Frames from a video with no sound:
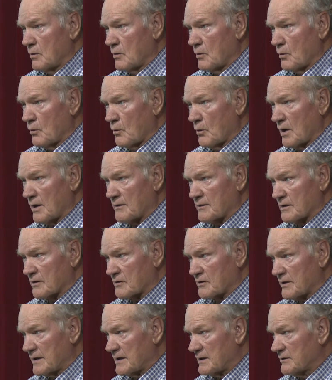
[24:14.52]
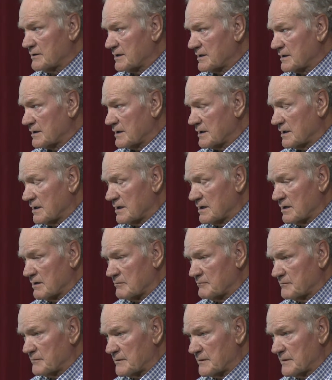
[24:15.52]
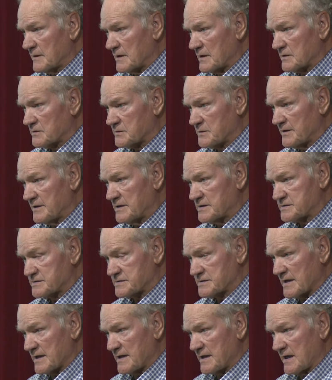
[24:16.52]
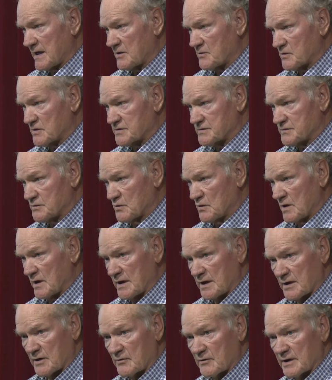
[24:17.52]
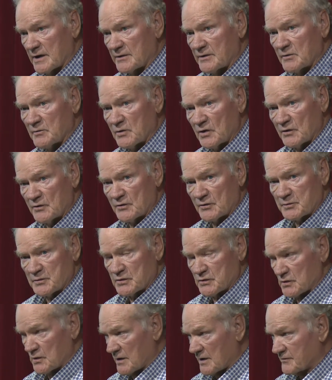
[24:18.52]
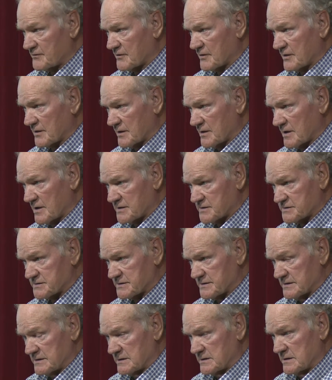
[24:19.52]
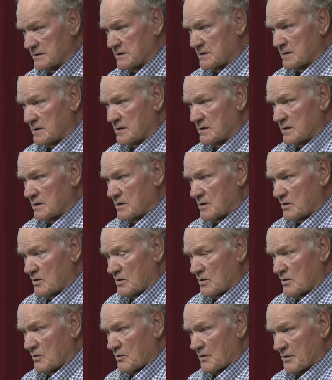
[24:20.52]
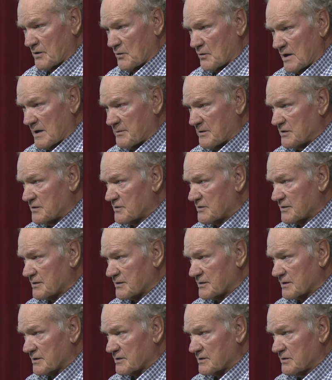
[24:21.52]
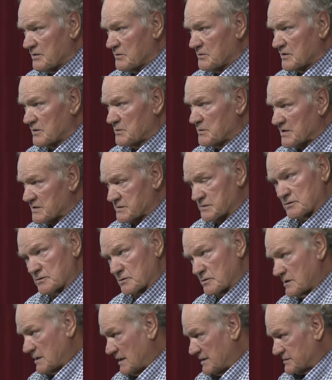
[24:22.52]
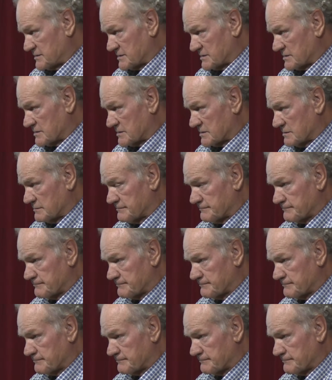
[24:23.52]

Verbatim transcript: One of the crowning uh, experiences I had was walking around the motor pool at Fort Carson with a weapon during the Cuban Missile Crisis.